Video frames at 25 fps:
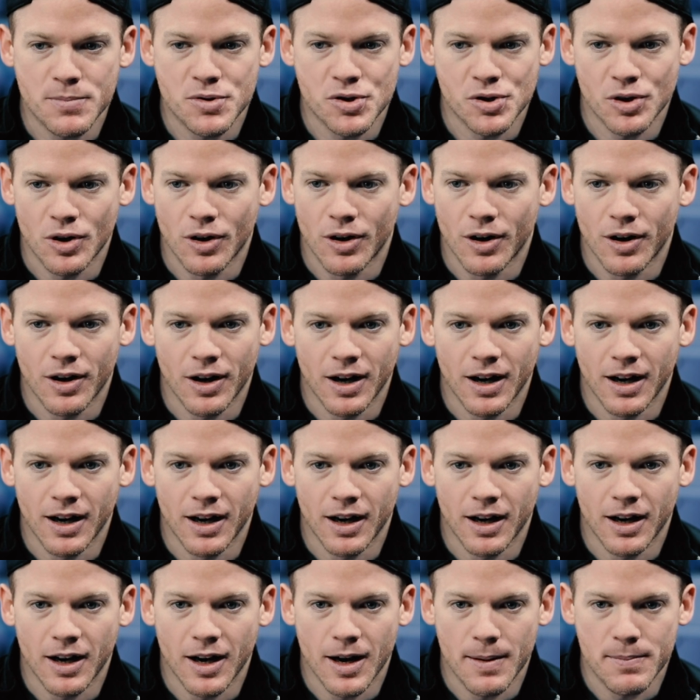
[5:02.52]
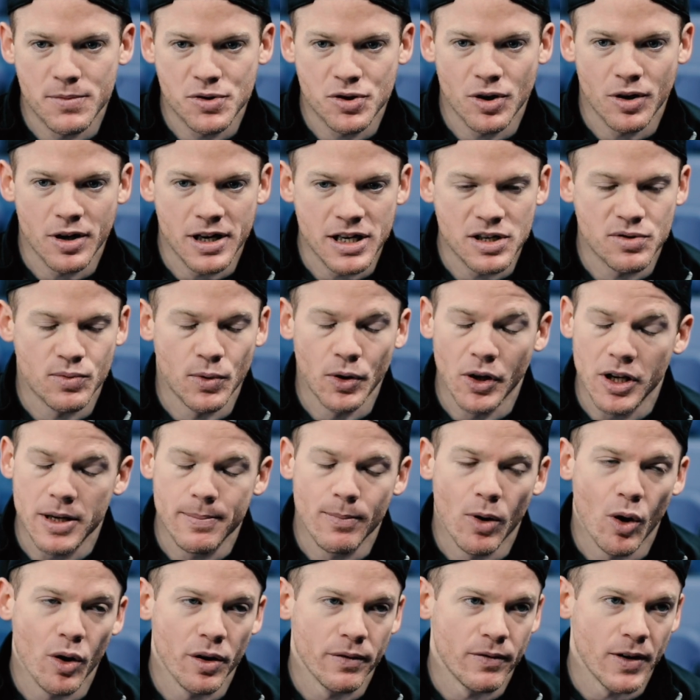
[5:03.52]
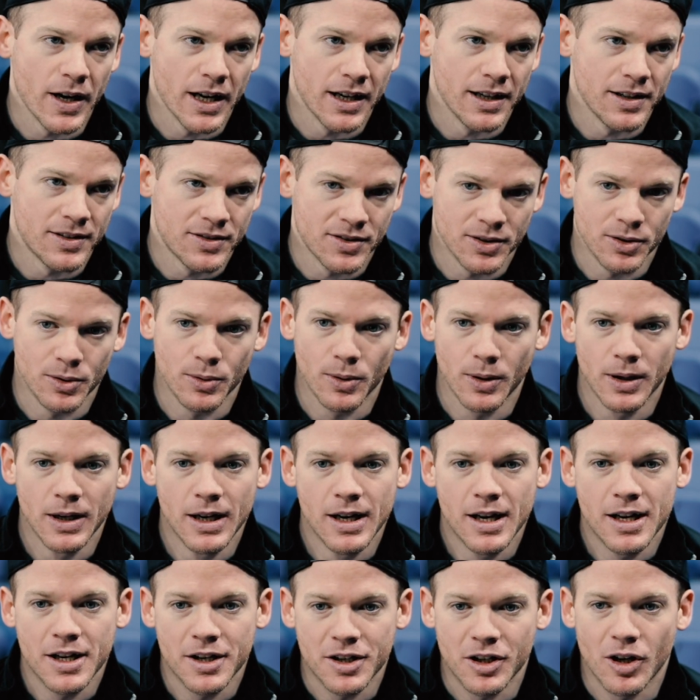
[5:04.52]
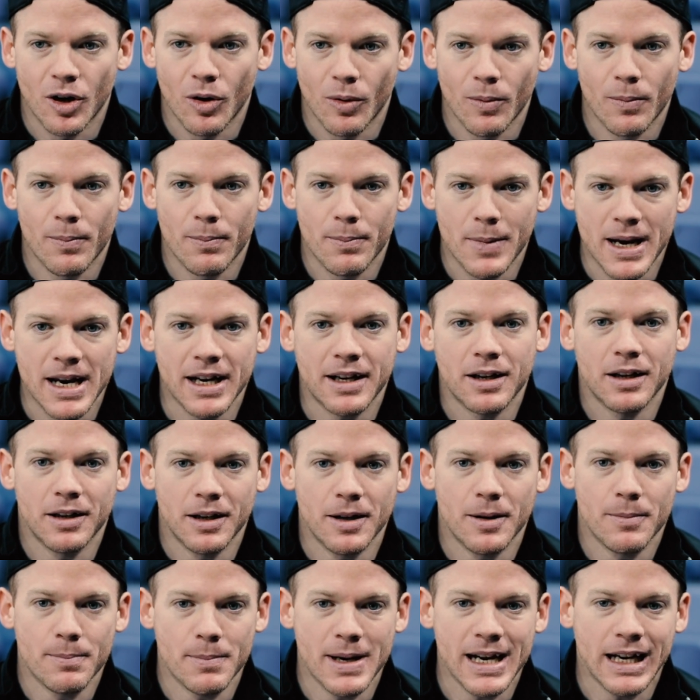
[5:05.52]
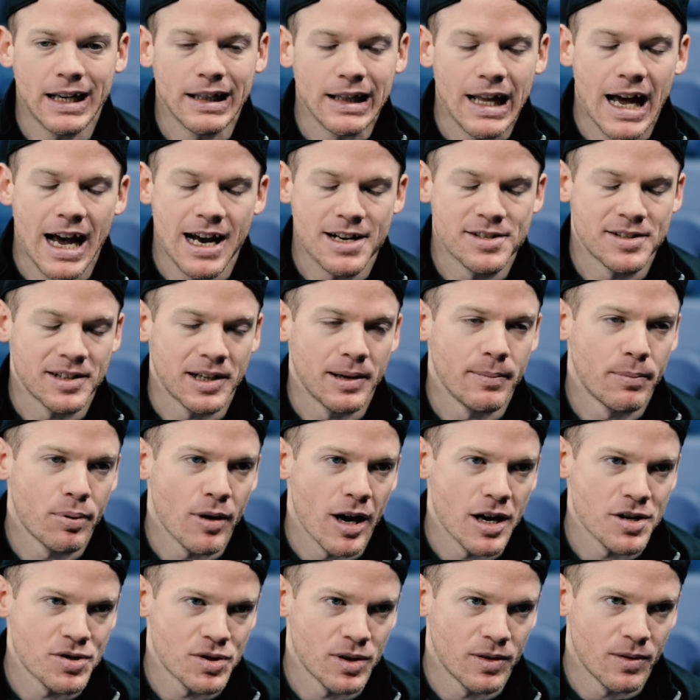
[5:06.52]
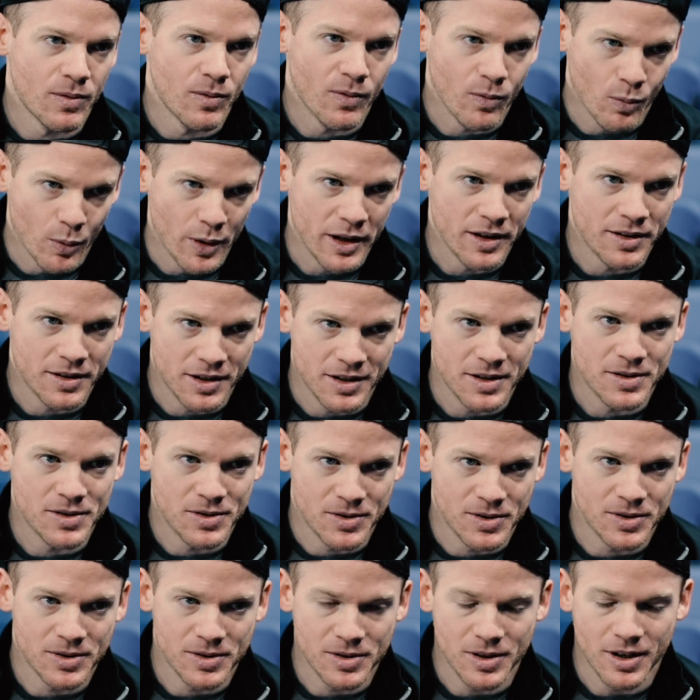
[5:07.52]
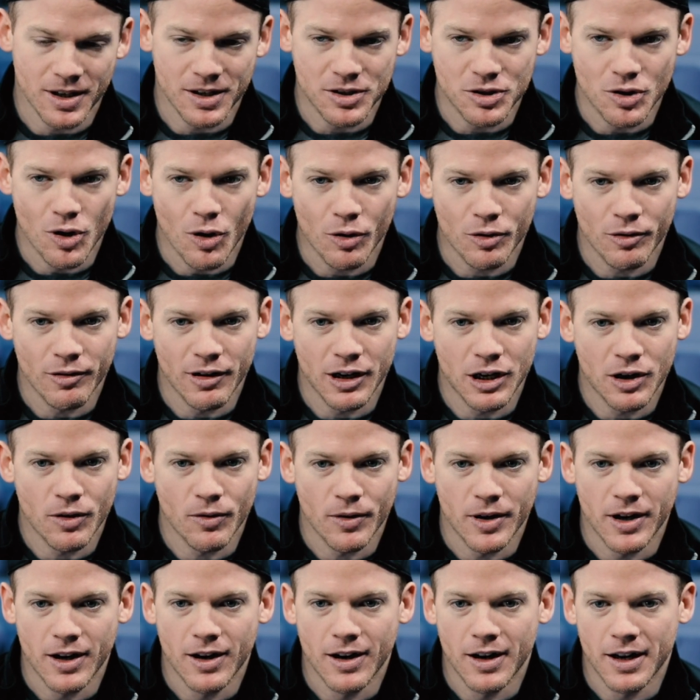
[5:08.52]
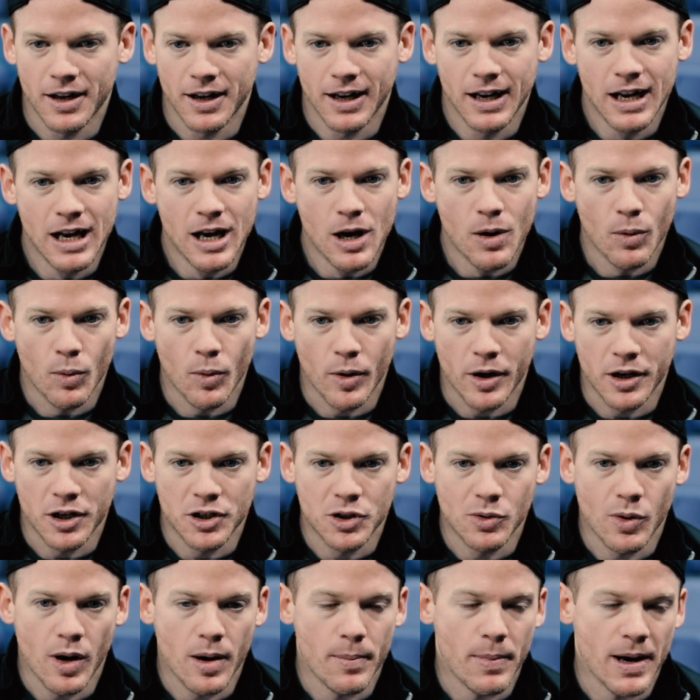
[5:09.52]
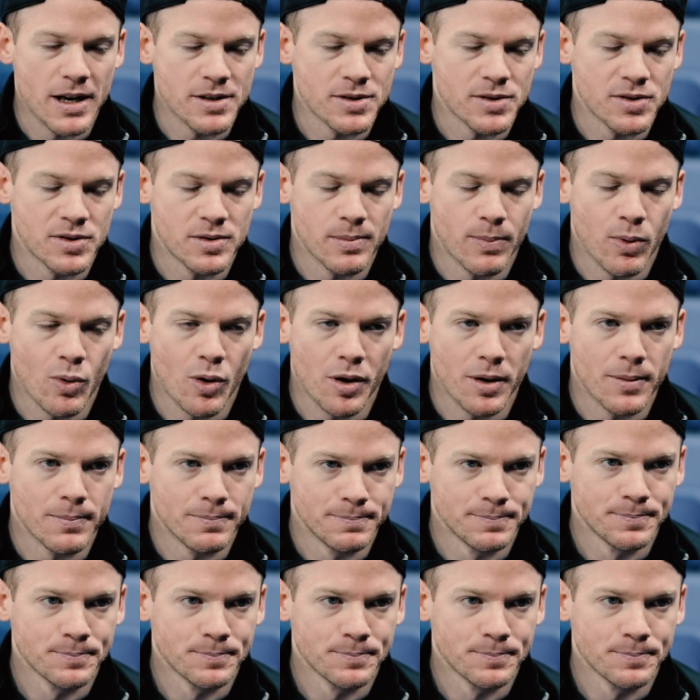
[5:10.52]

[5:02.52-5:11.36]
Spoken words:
sure he's really motivated to, make a lasting impression with his Jokerit career, and we're going to do our best to support him.